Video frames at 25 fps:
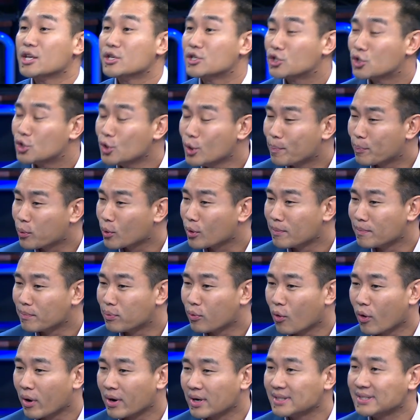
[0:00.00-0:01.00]
Super
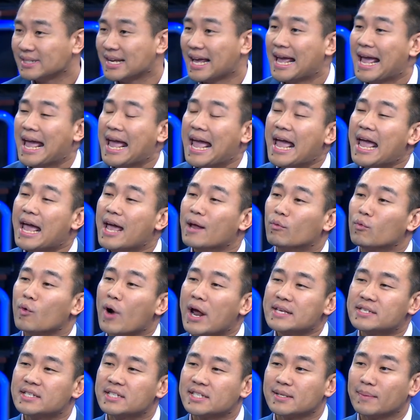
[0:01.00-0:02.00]
important. It
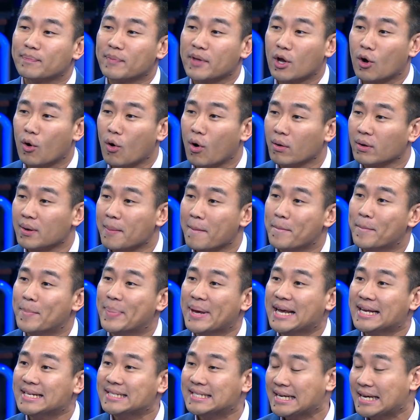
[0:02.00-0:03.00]
raises something called
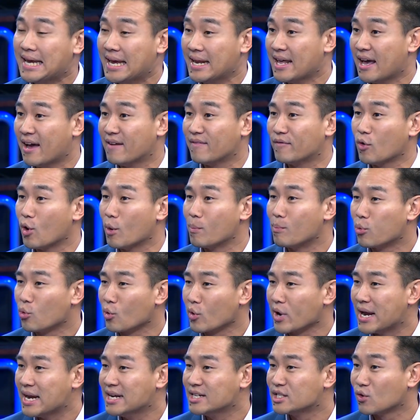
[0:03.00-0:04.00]
BDNF, or
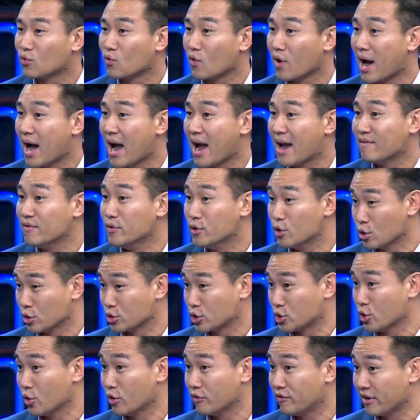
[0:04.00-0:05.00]
brain derived
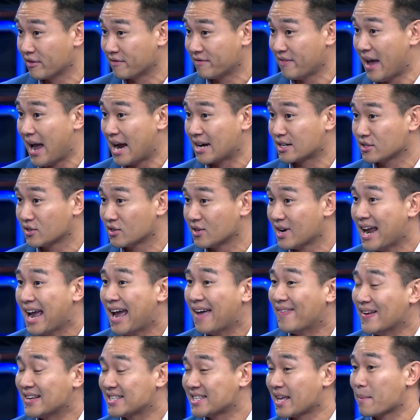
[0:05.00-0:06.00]
neurotrophic factor,
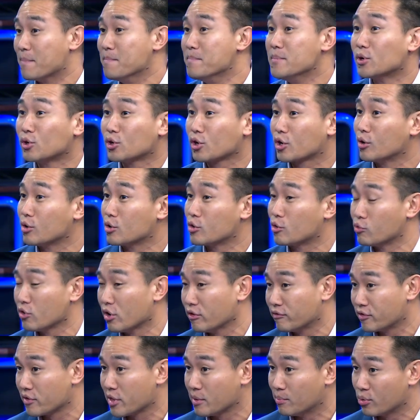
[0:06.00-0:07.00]
and that's like miracle
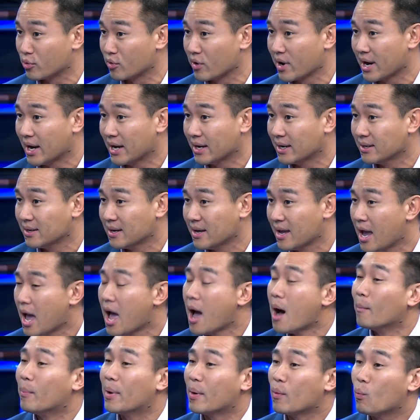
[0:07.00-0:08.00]
growth for the brain.
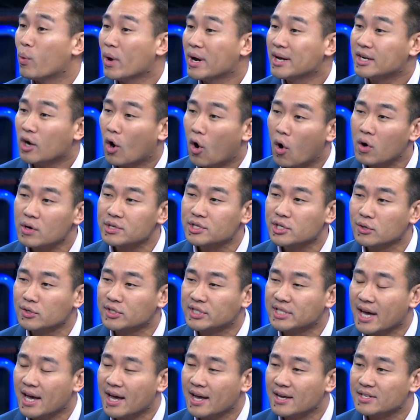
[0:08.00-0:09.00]
But what it also
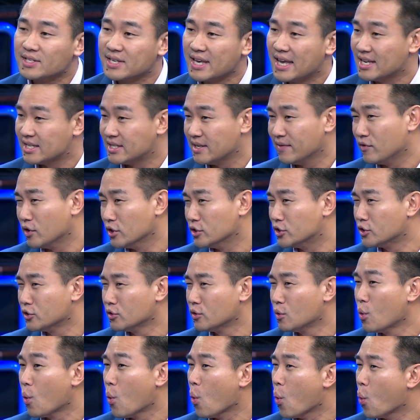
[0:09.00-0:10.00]
does is if you
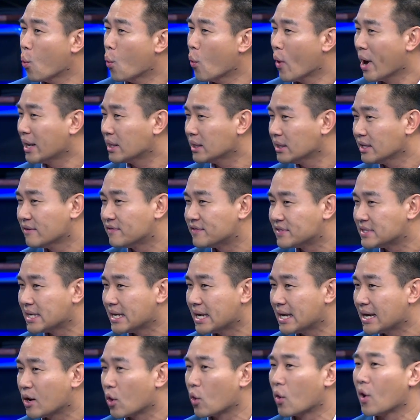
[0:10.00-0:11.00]
do
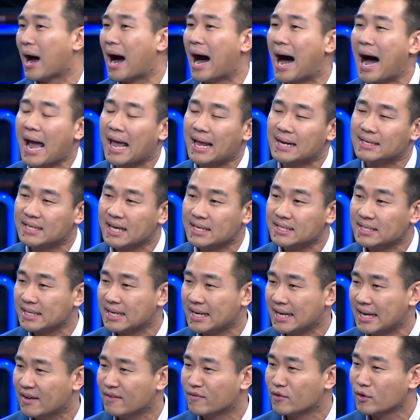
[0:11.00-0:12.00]
weightlifting or high
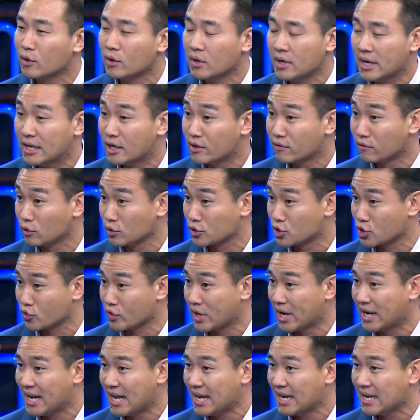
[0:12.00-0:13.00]
intensity in interval
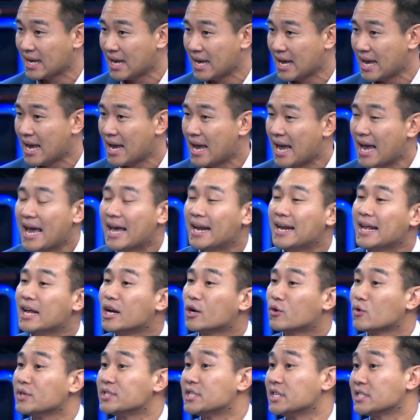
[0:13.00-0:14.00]
training, it
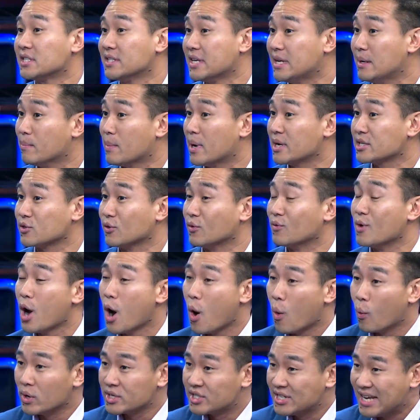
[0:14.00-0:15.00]
increases lean muscle,
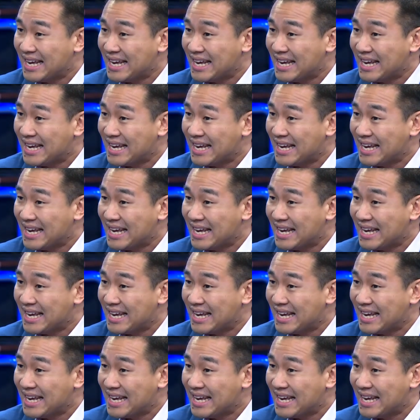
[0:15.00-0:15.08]
which